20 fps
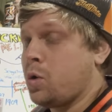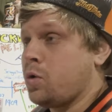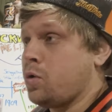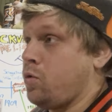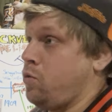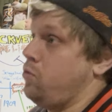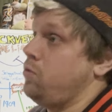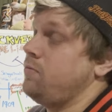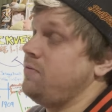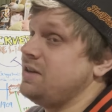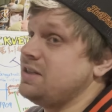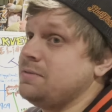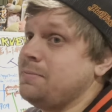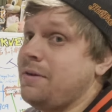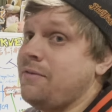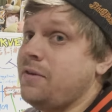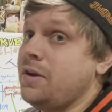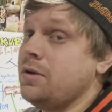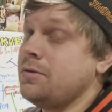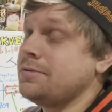go to the rest of
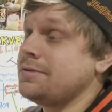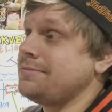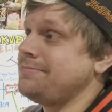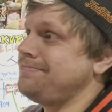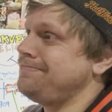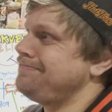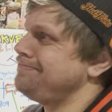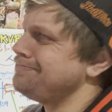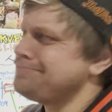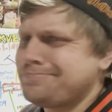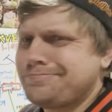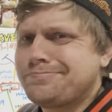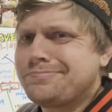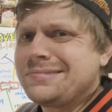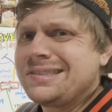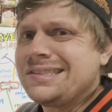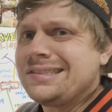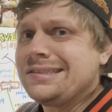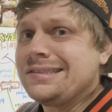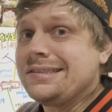my videos
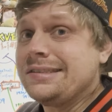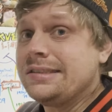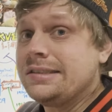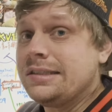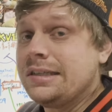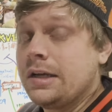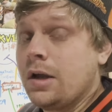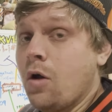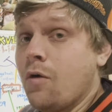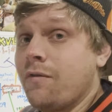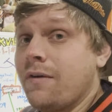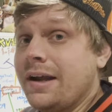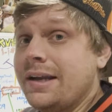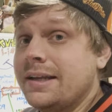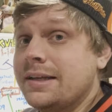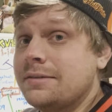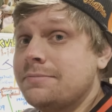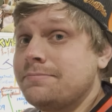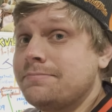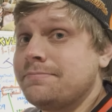and go
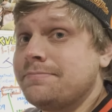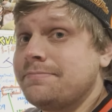find it.